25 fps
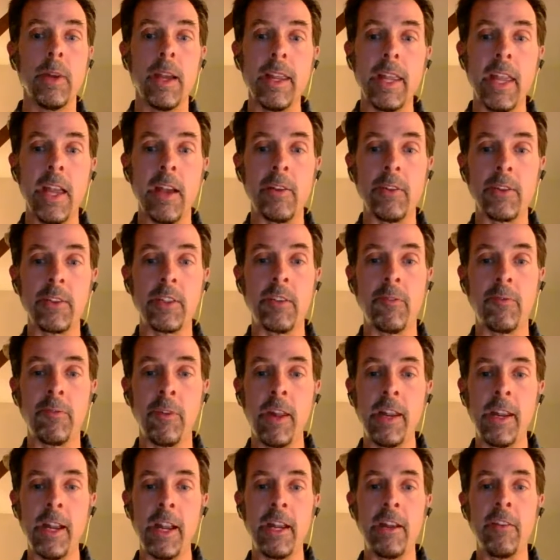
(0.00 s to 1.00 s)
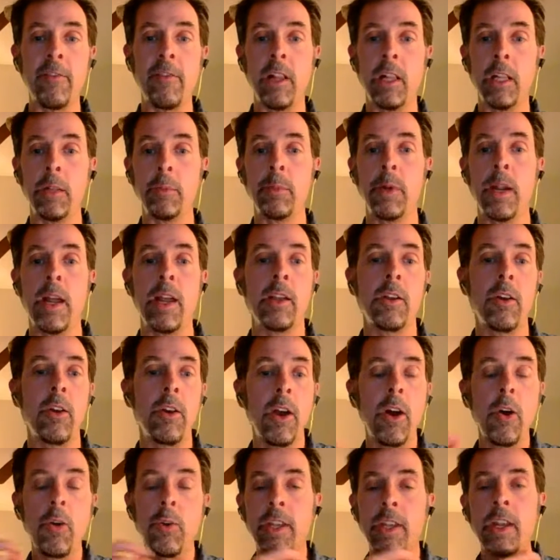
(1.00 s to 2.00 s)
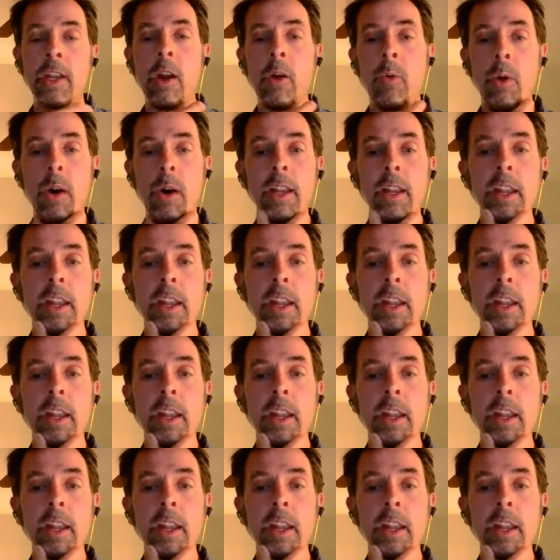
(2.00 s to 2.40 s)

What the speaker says: Yeah, as the front-end developer, I go, oh, you know what?